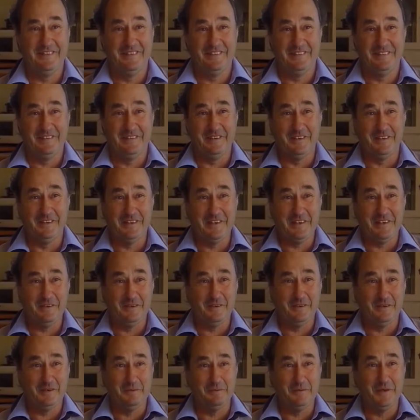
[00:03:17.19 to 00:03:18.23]
I know a
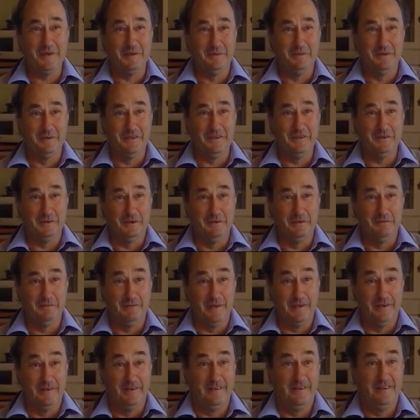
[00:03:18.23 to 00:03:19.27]
lot of people do it,
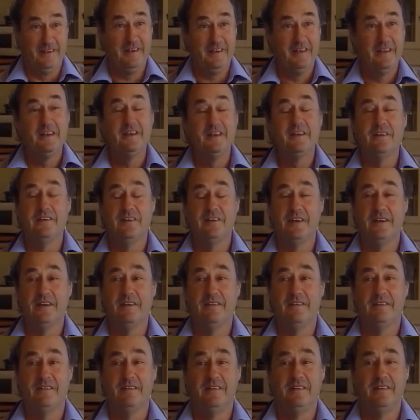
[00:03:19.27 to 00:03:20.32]
but, you know,